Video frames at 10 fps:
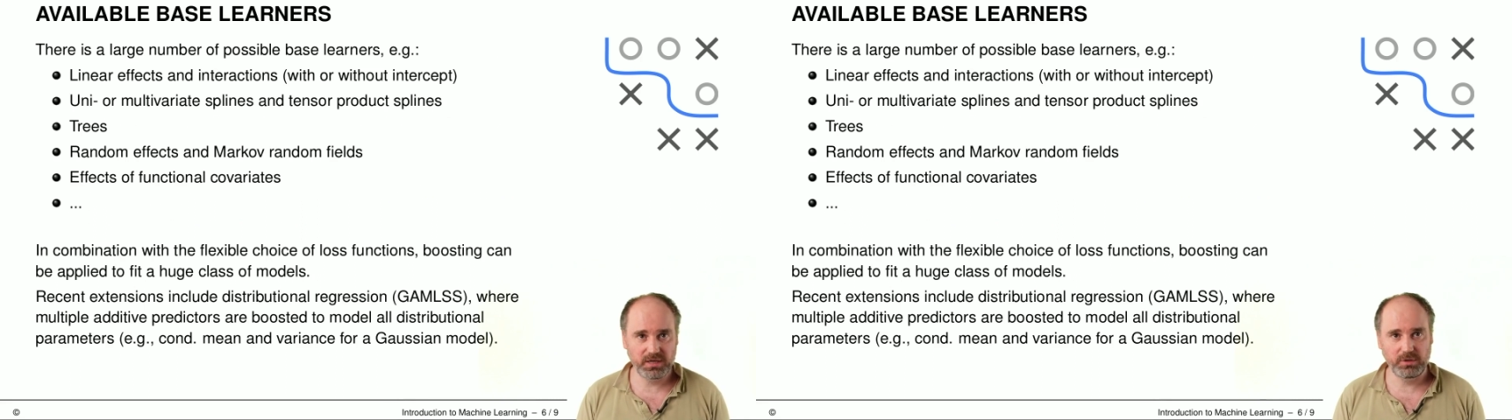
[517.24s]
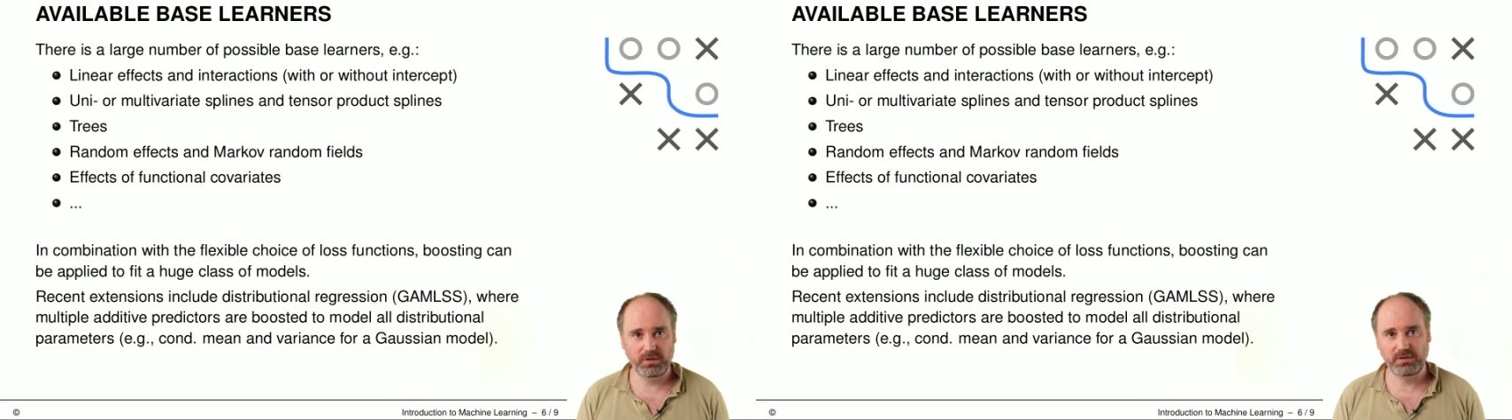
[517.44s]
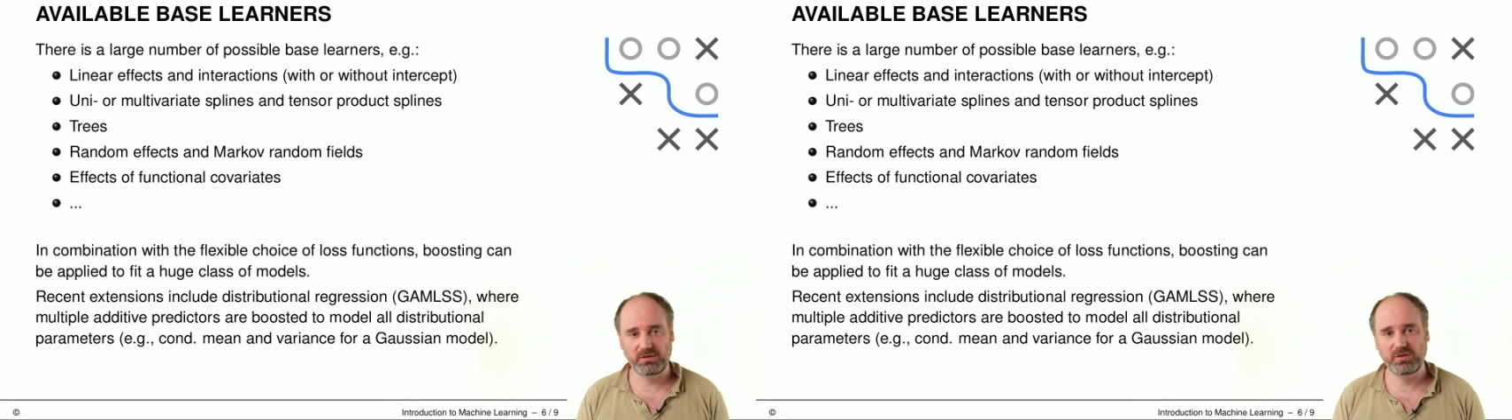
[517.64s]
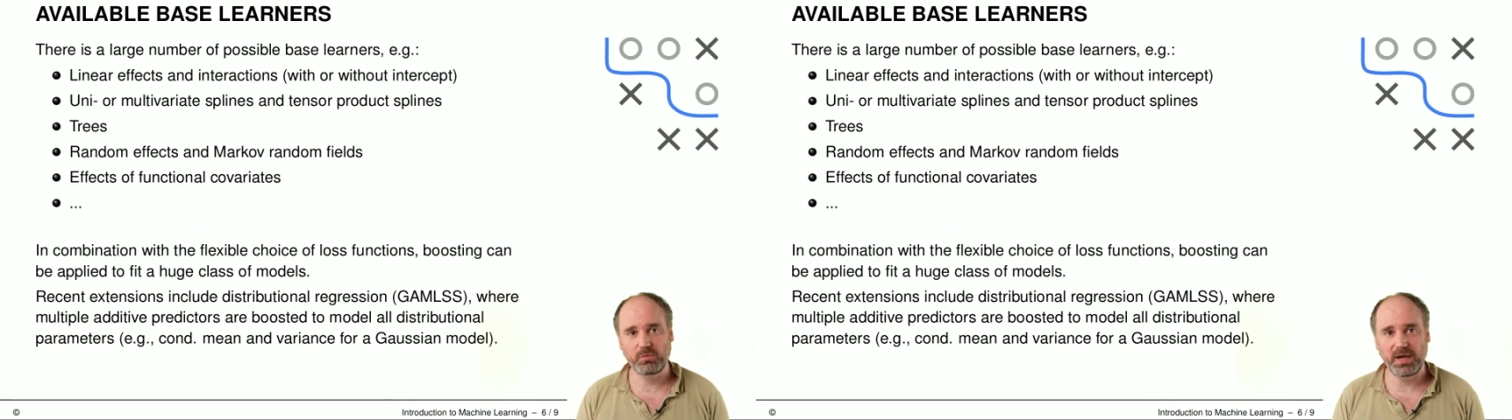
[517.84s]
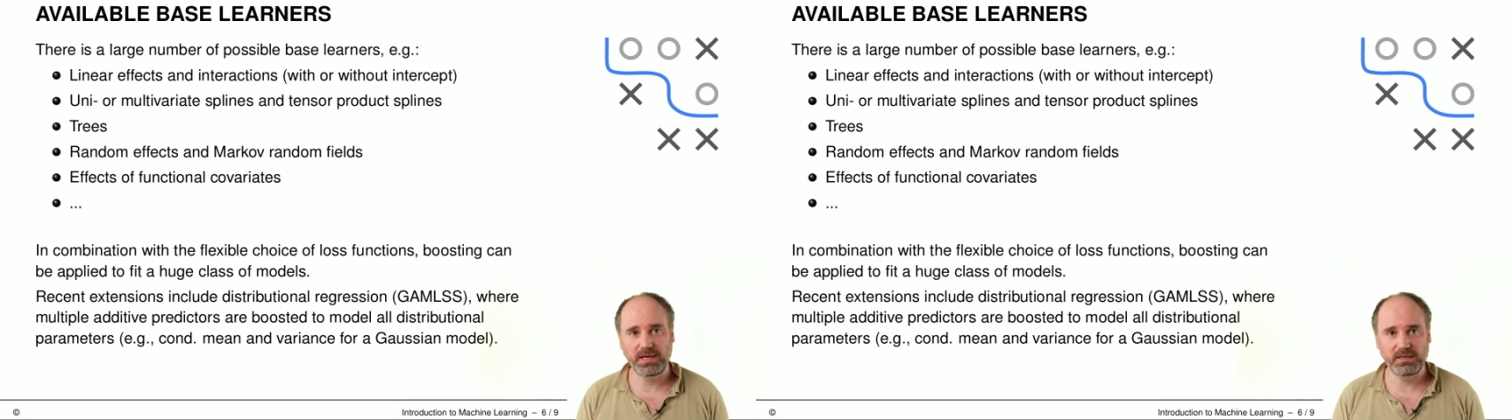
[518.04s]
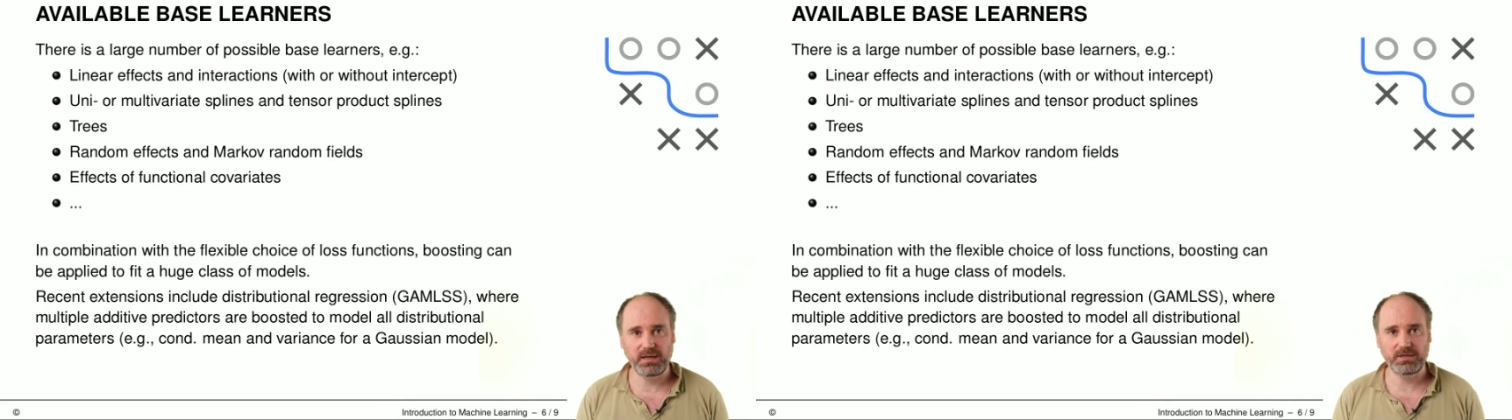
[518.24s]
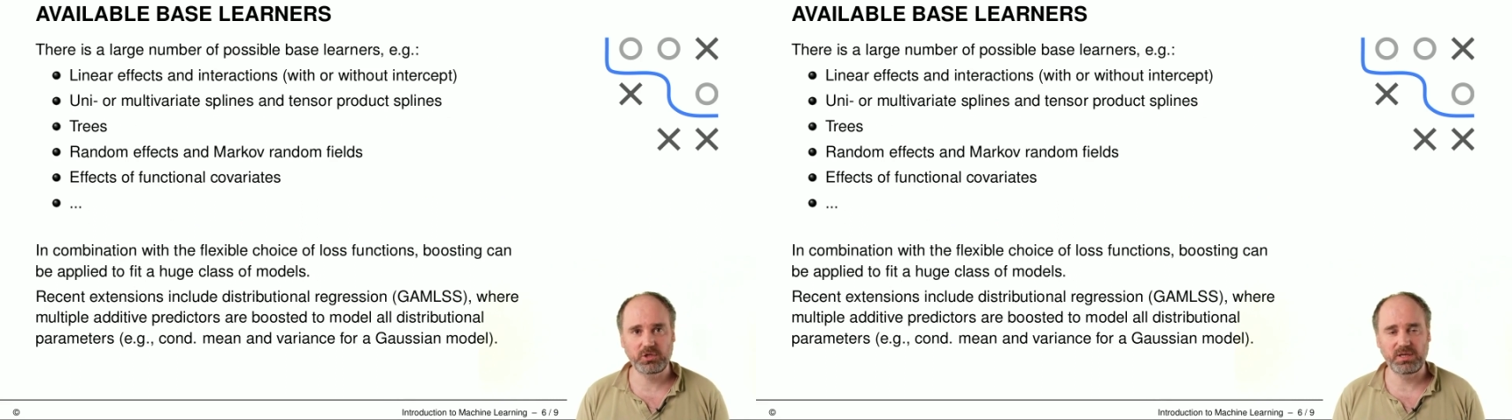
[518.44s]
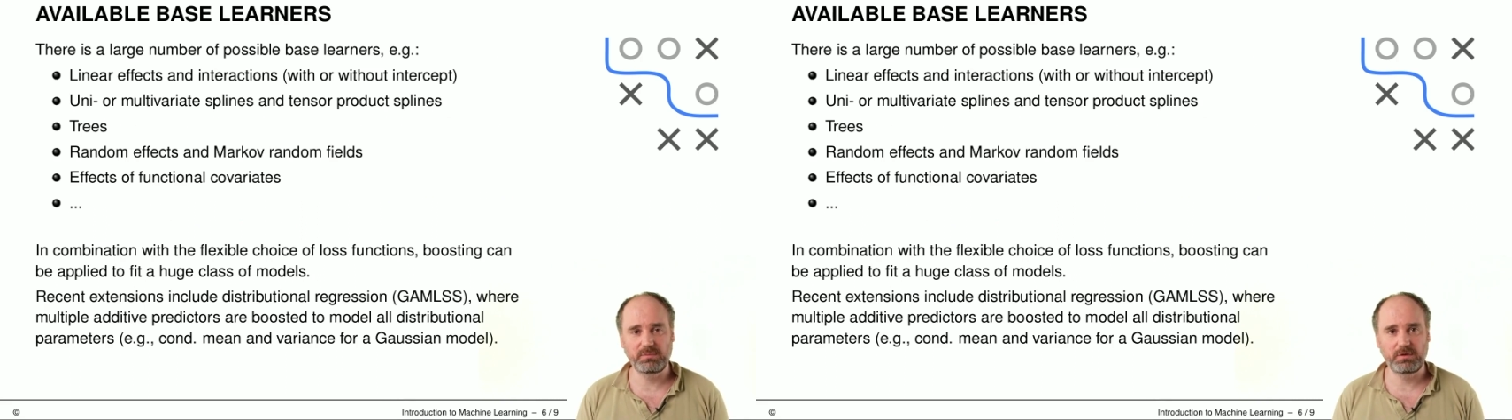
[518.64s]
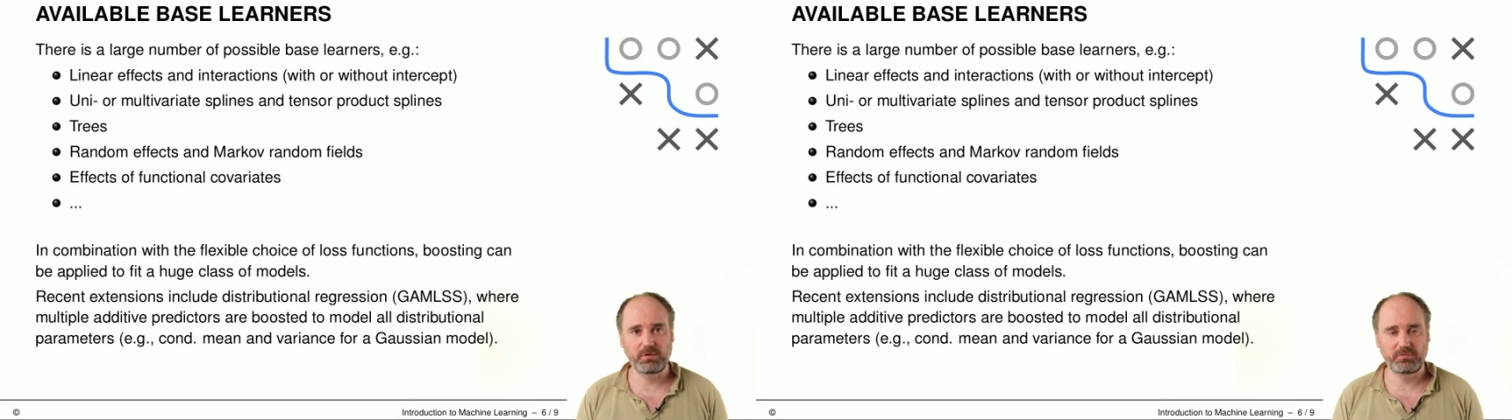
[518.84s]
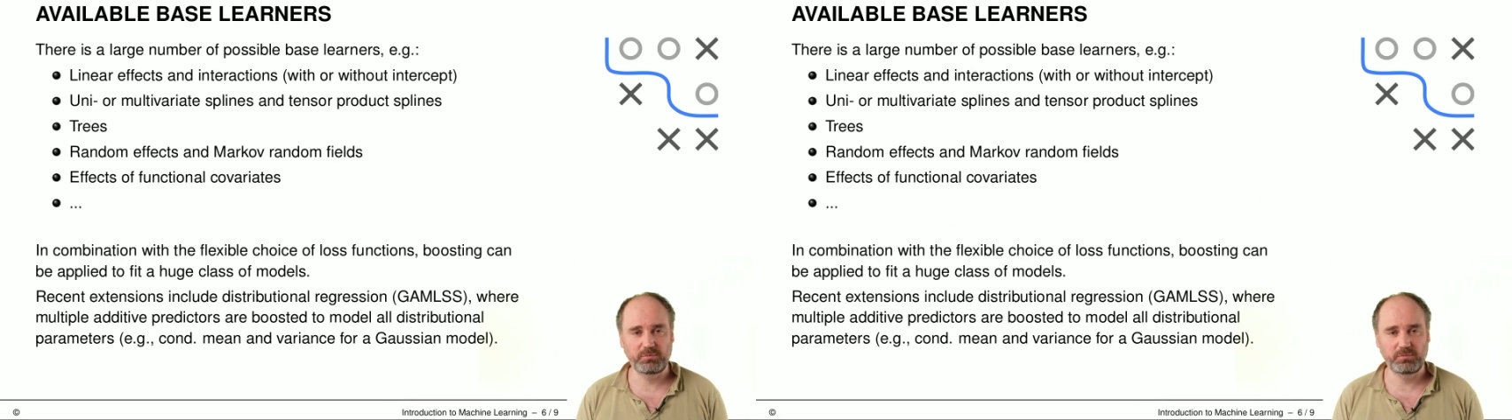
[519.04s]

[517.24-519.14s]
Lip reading: a quite large number of